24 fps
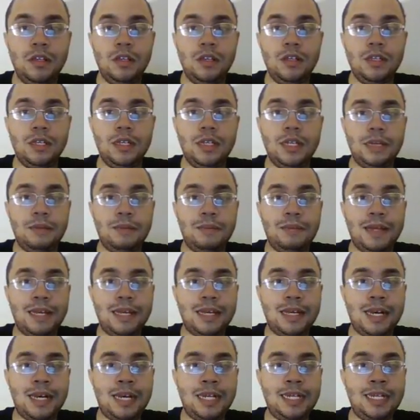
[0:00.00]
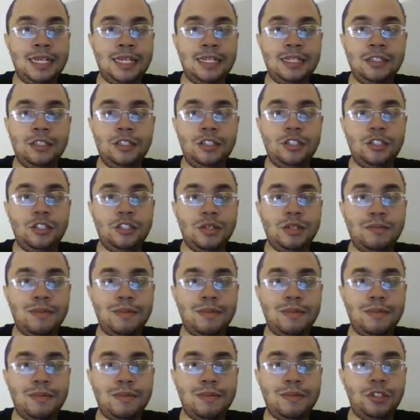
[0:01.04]
Okay, you have black hanes. You come
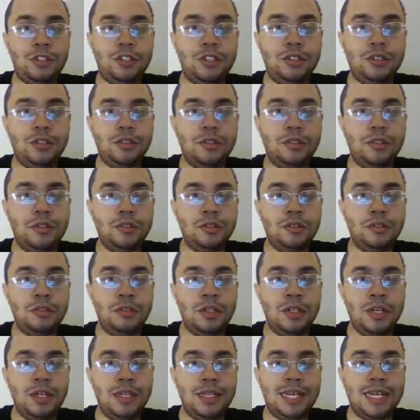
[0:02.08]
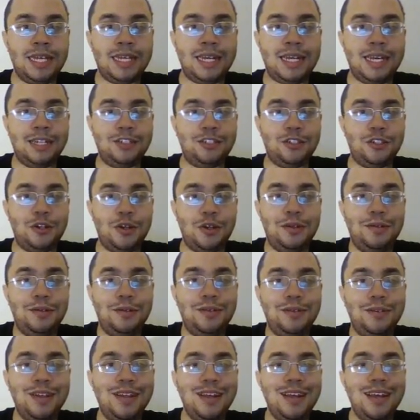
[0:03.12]
out. That cuts...
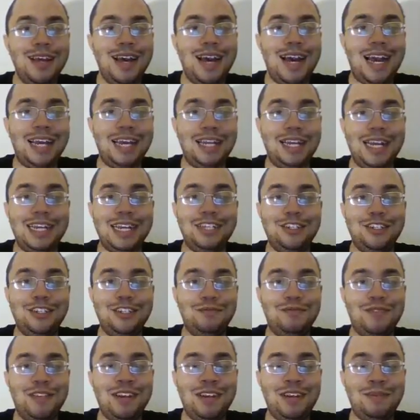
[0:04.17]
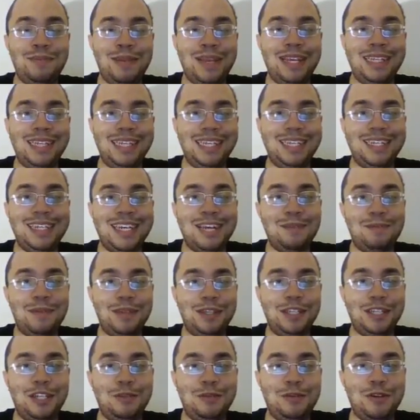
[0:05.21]
I very manly cut, but a
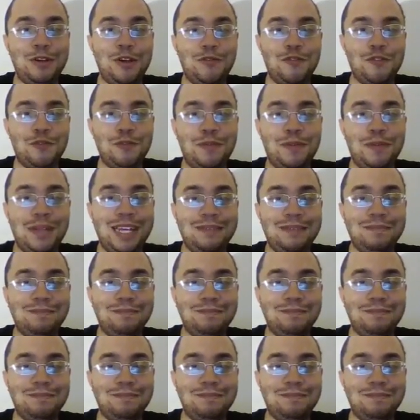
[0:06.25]
little bit overplay.